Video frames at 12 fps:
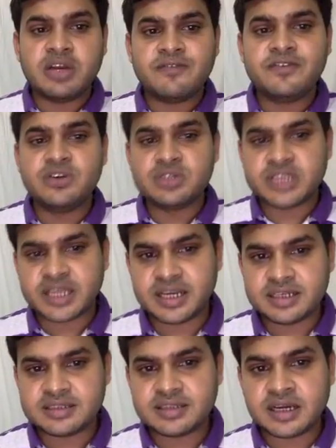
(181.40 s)
in a few
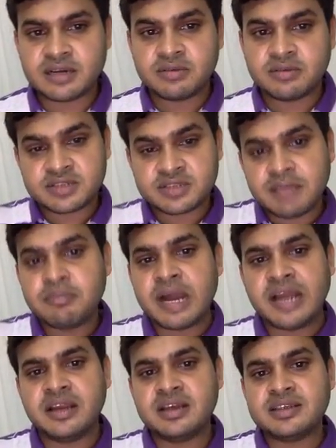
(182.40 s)
seconds, that same
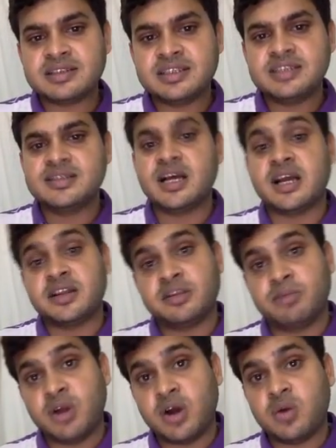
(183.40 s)
miner sees the another
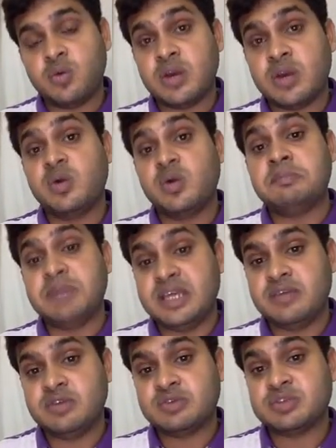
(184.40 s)
block
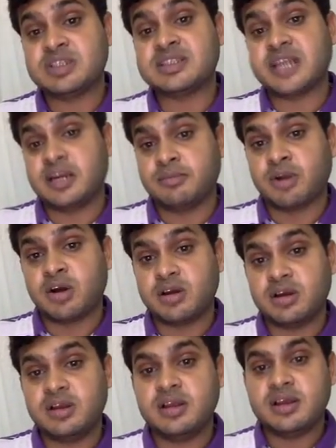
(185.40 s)
101B, which was the second
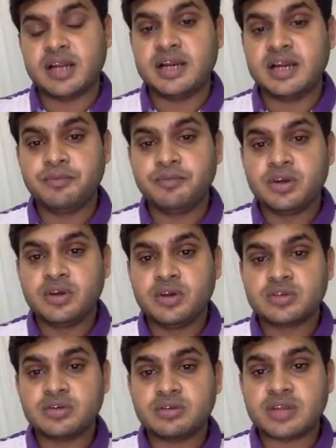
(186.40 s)
block, right?
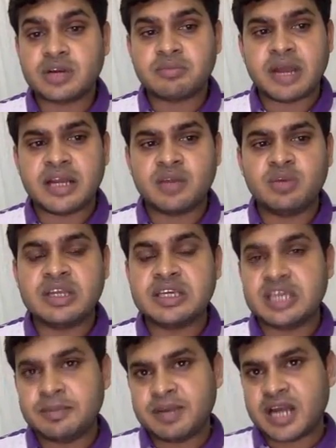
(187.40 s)
So that miner will
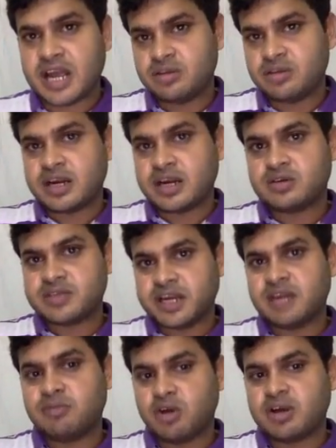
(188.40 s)
keep an eye on that
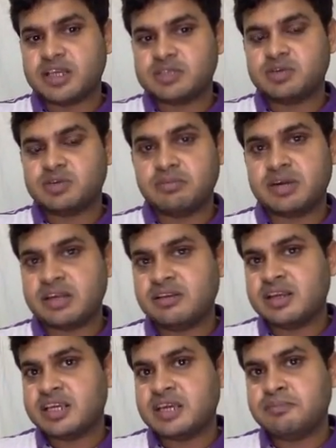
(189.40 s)
second block as well, but
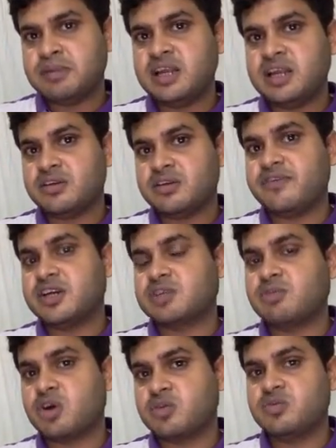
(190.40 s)
he'll keep building on the
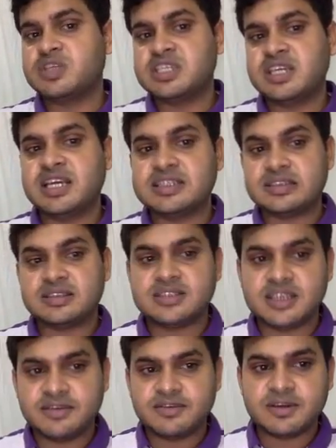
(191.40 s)
first block which he has
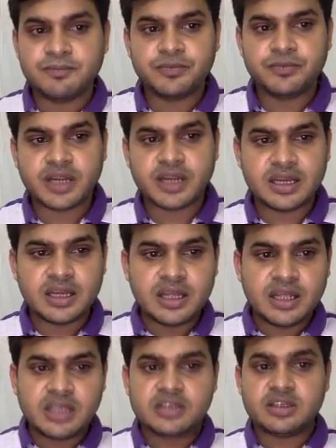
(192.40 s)
received, right?
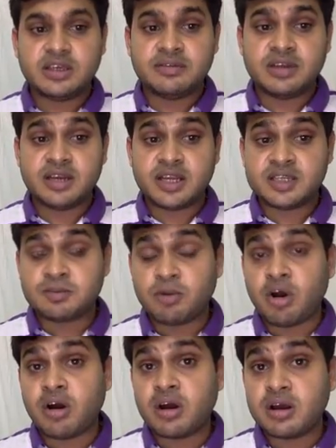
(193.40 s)
So if the next
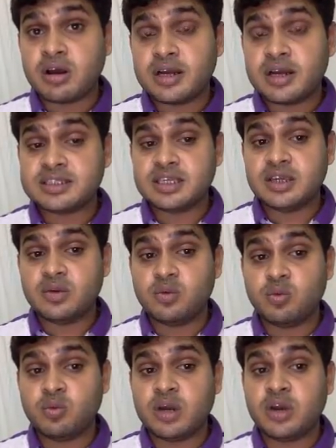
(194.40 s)
block, let's say
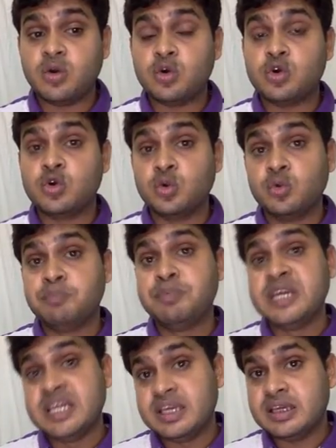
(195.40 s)

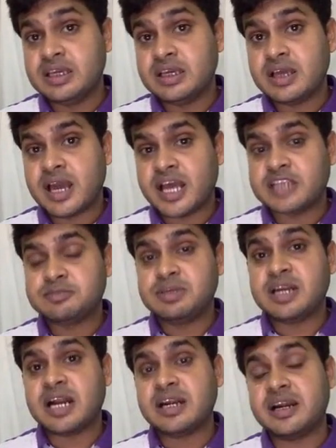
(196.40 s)
102B, has
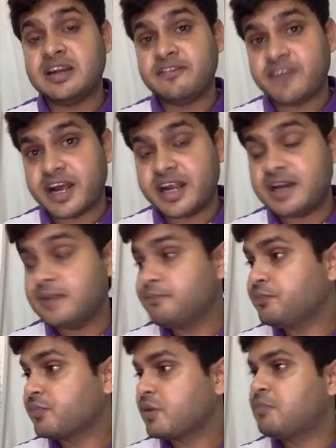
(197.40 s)
been identified
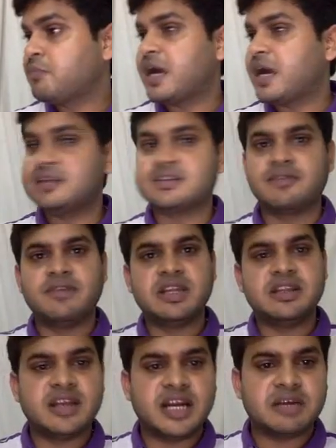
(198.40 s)
by someone
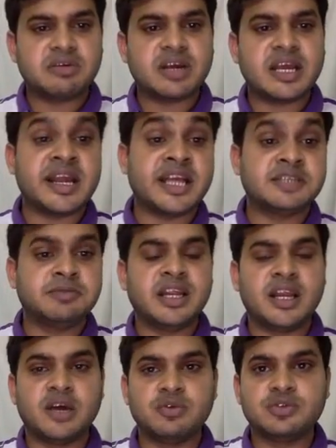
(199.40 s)
in the network and has been
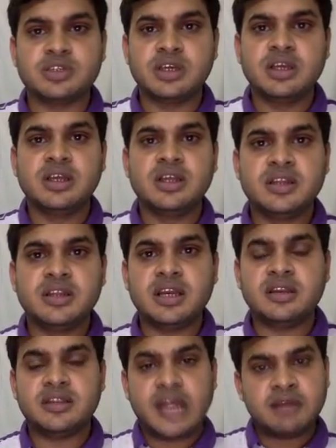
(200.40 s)
announced,
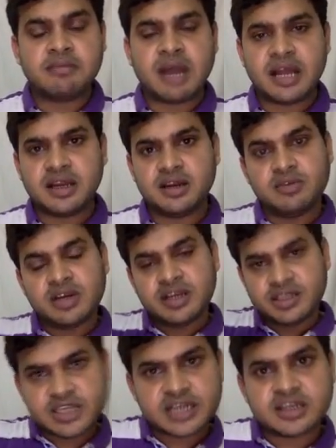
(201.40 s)
then that miner will
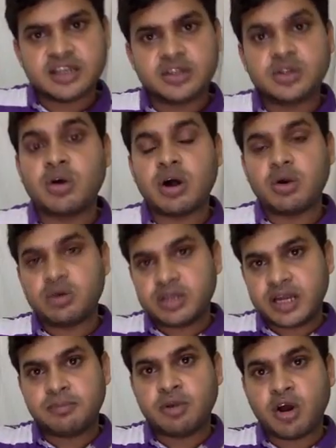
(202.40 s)
reject and throw out
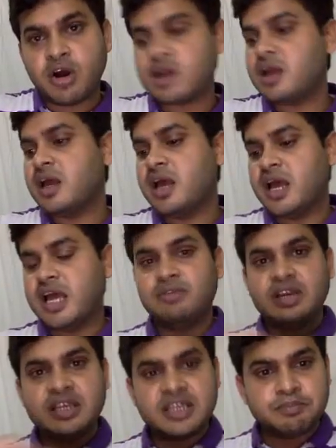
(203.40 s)
that block and
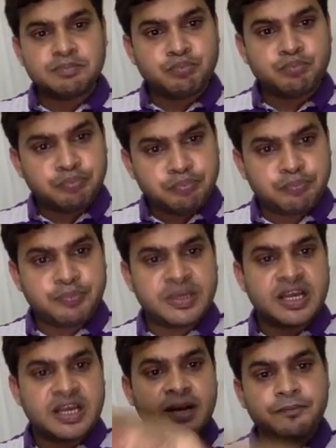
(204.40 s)
will
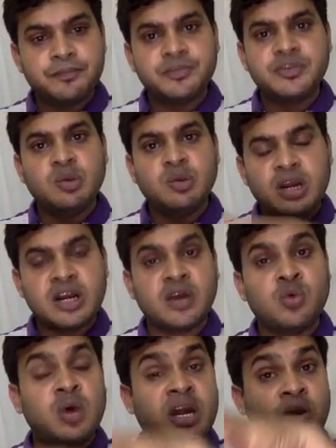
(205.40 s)
pick up the
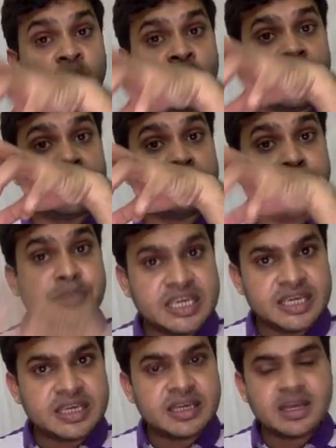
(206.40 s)

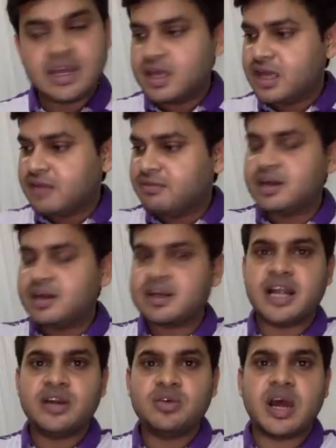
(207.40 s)
101B and will
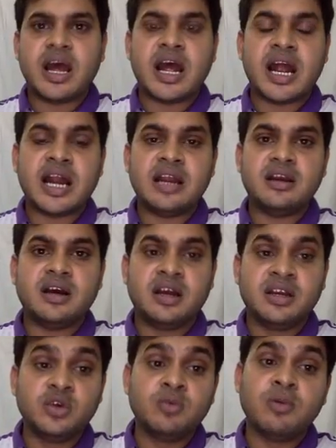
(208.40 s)
try to add a
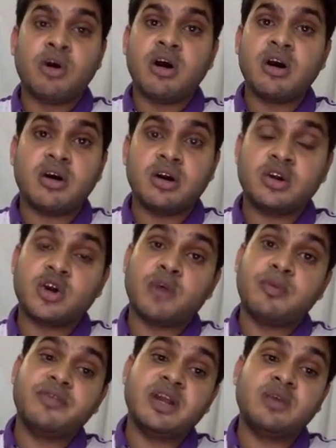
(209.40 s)
new block on
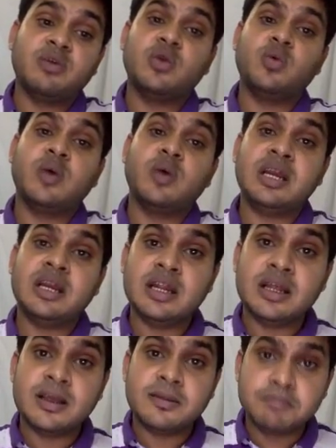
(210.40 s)
top of that
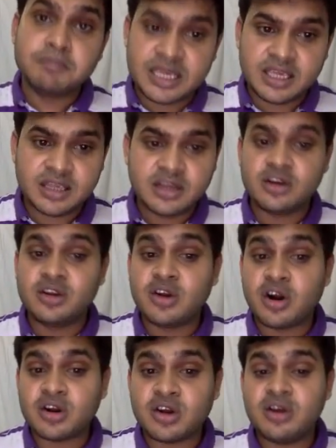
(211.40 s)
101B,
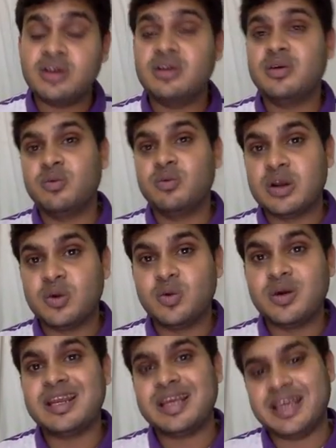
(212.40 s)
not on
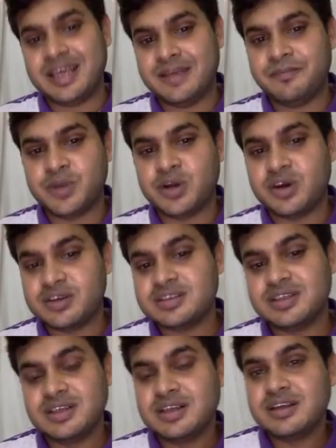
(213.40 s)
101A,
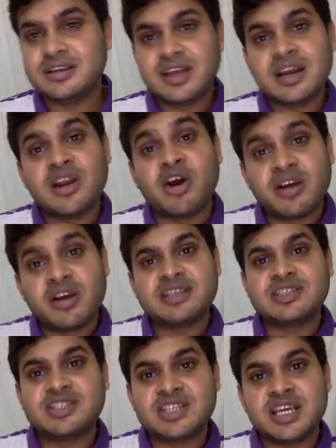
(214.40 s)
because the
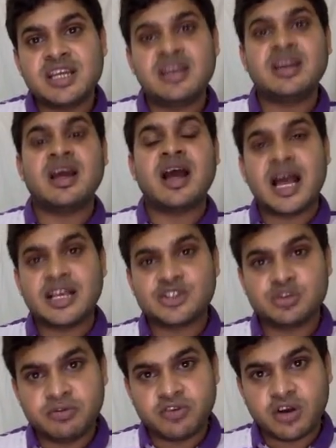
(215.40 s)
longest chain has
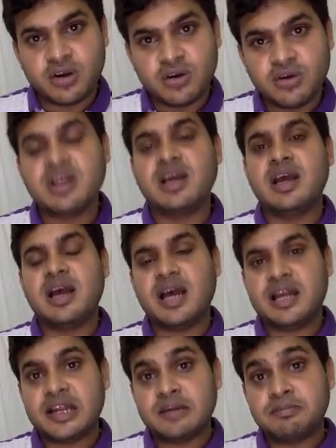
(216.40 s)
to be followed,
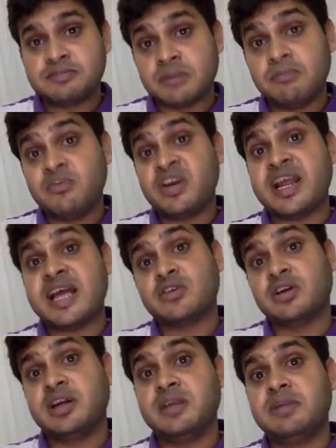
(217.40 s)
and that someone has
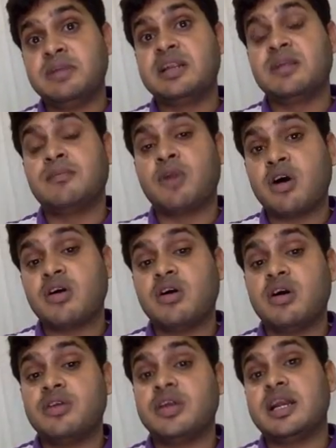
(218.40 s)
already built the block
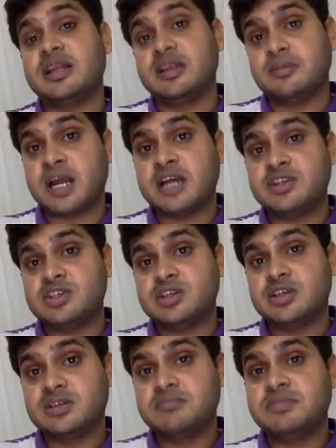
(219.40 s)
on the another branch
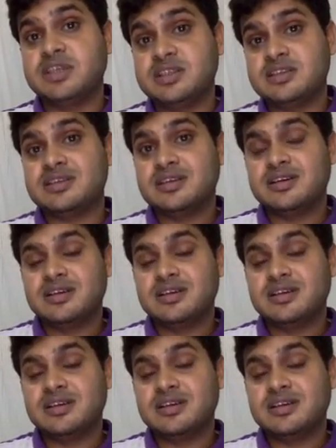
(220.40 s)
means